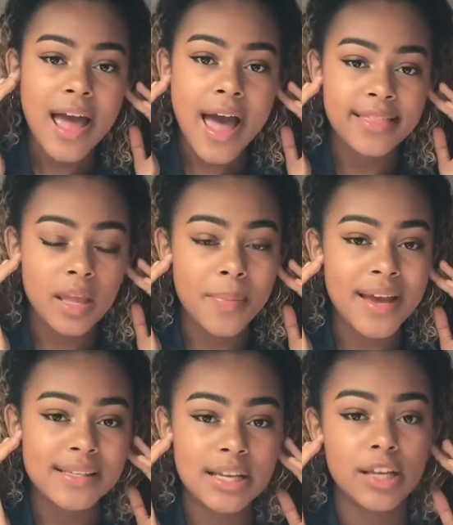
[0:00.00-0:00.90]
and they
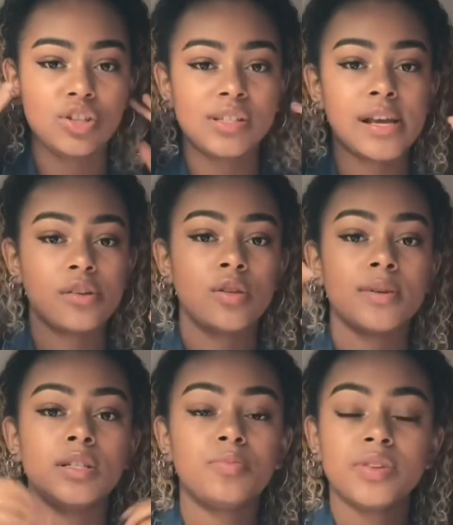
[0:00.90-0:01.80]
basically just tell you
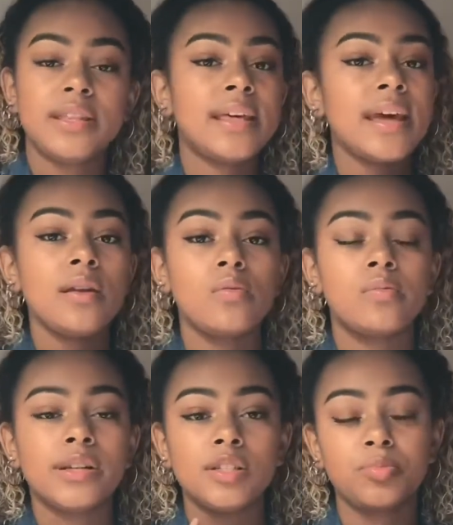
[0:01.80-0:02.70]
when to breathe in,
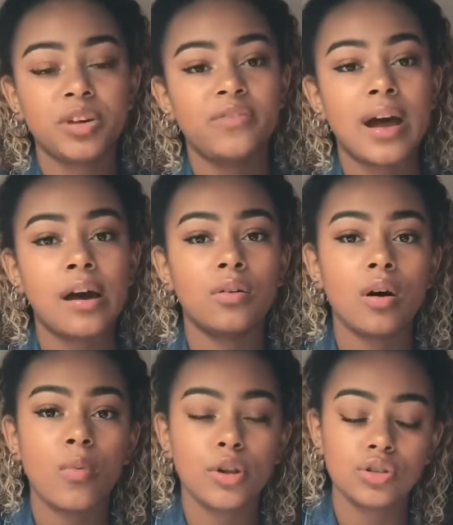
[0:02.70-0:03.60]
when to breathe out,
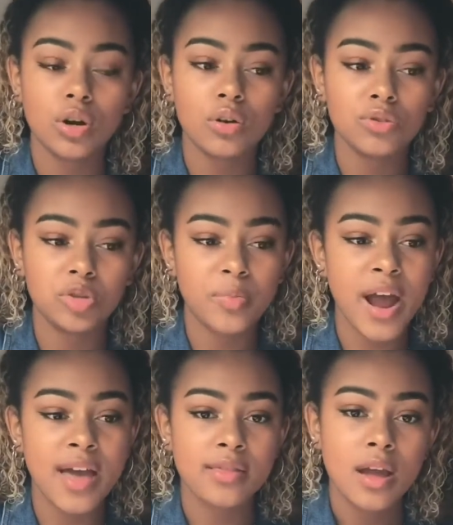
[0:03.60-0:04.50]
and when to hold your
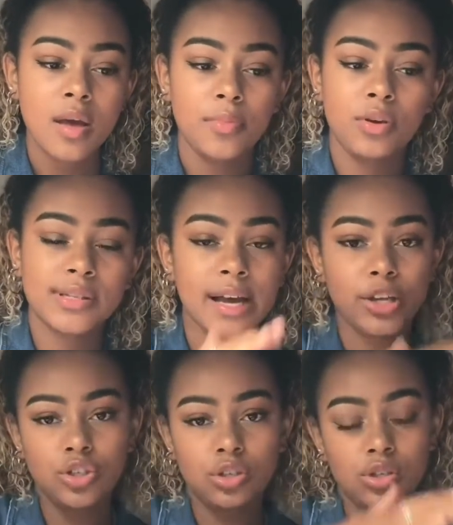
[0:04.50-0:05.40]
breath, because
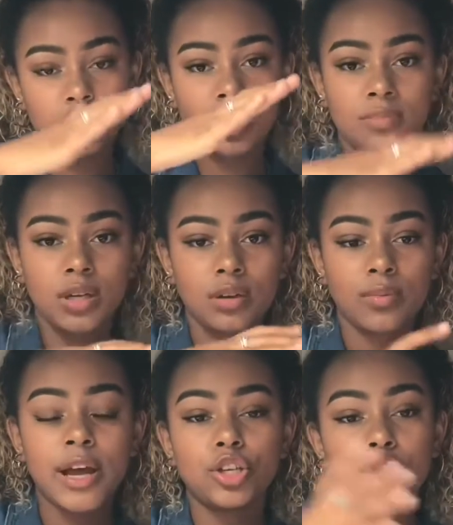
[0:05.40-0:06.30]
as
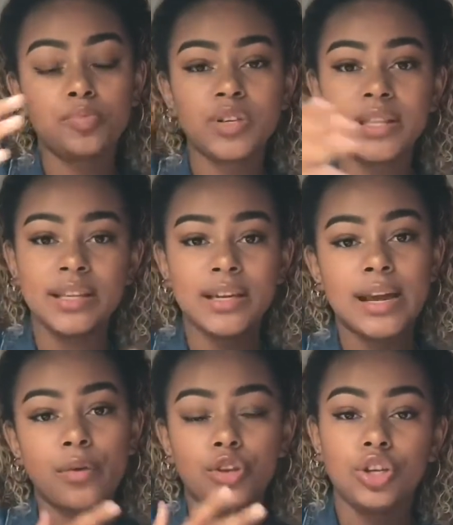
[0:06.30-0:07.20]
you breathe in and
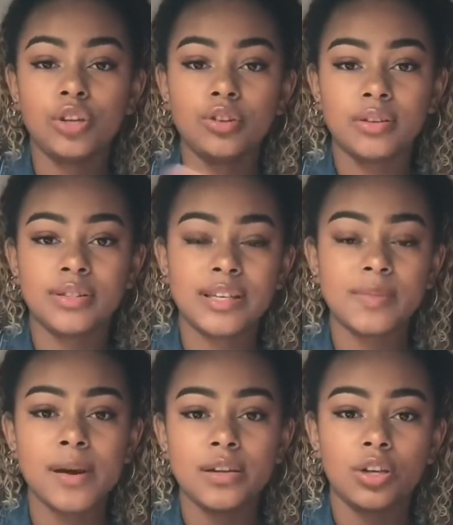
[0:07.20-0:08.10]
out and your lungs
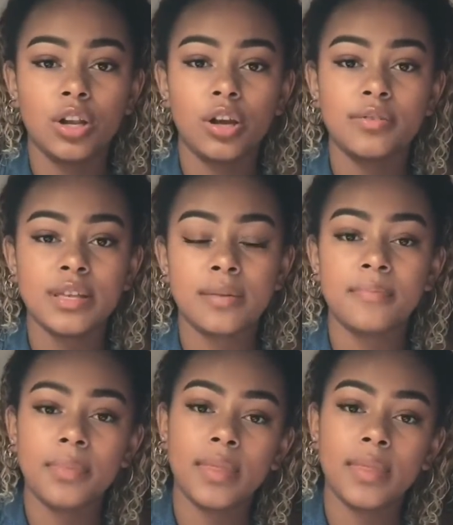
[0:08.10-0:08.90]
expand and close, it